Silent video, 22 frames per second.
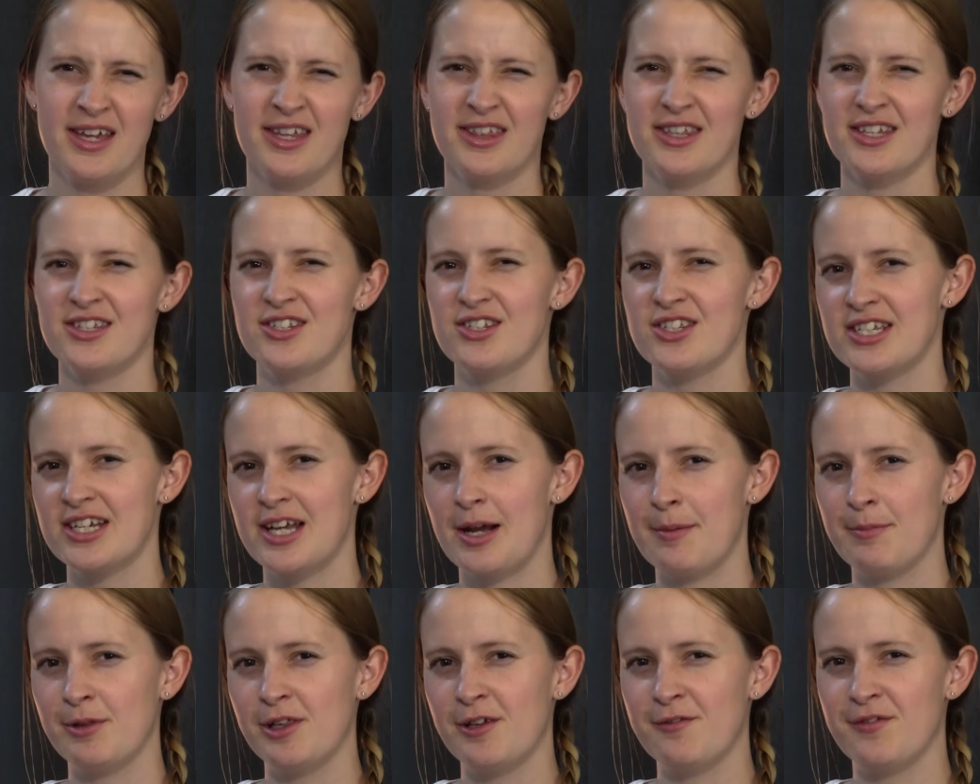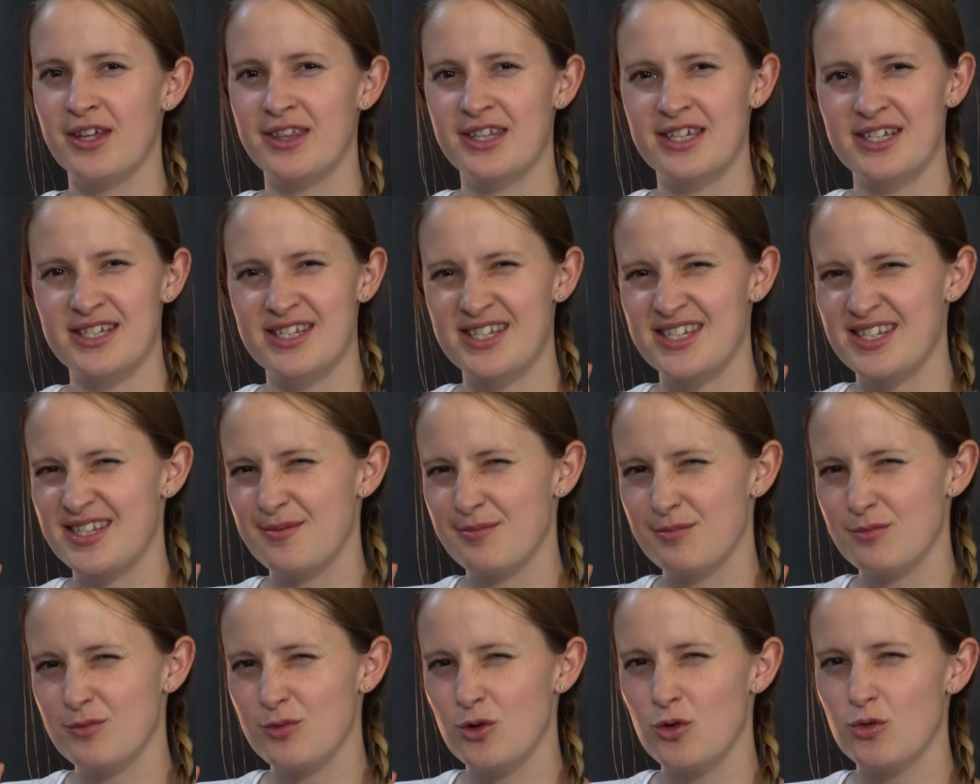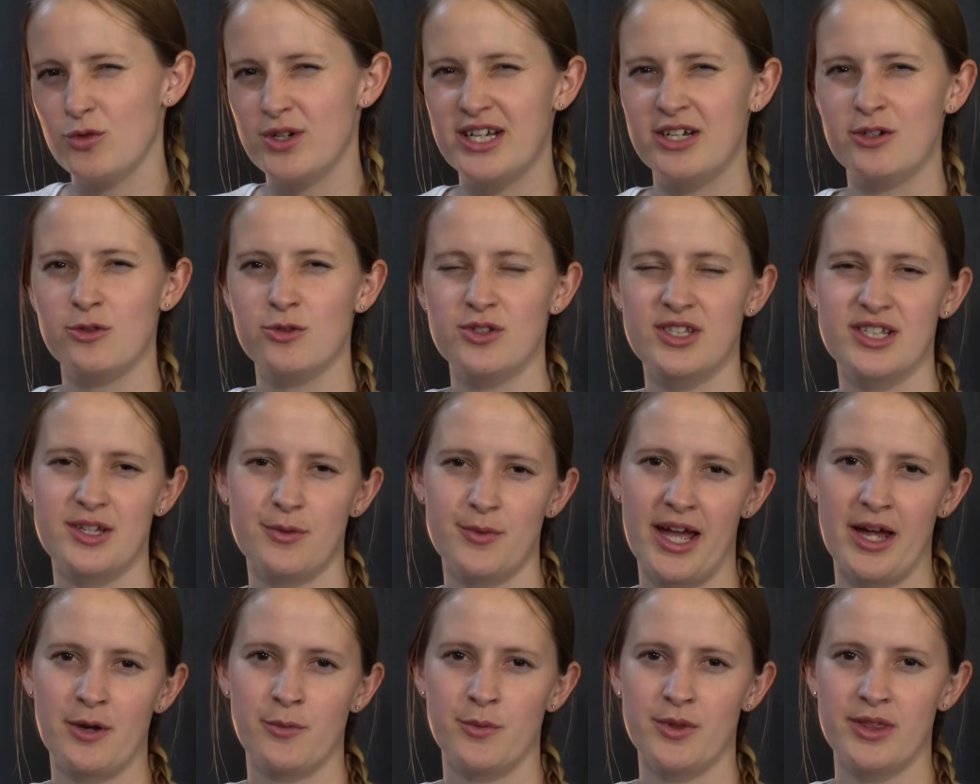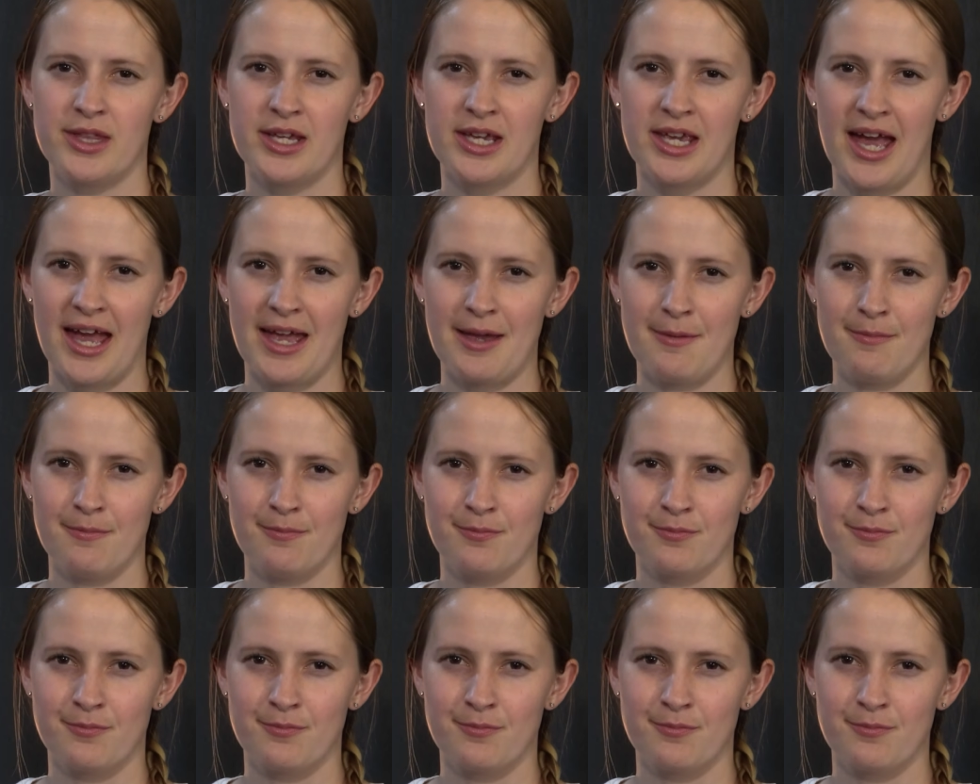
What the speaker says: There's just a couple of other small niggles that we had with the game.